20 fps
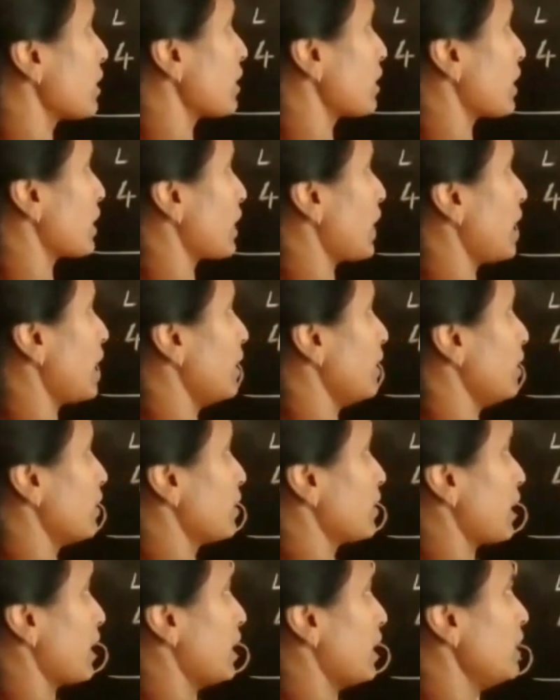10
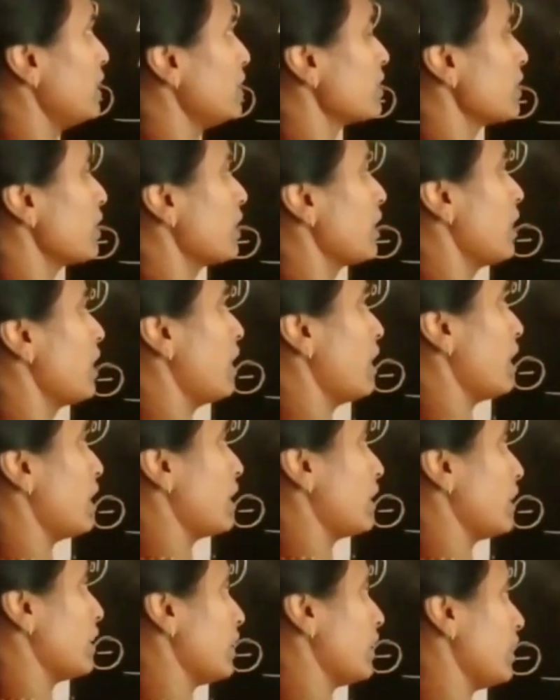tens and
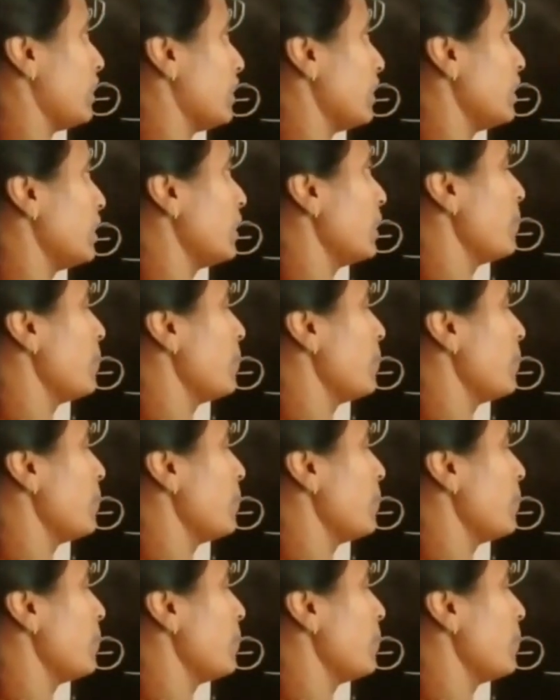here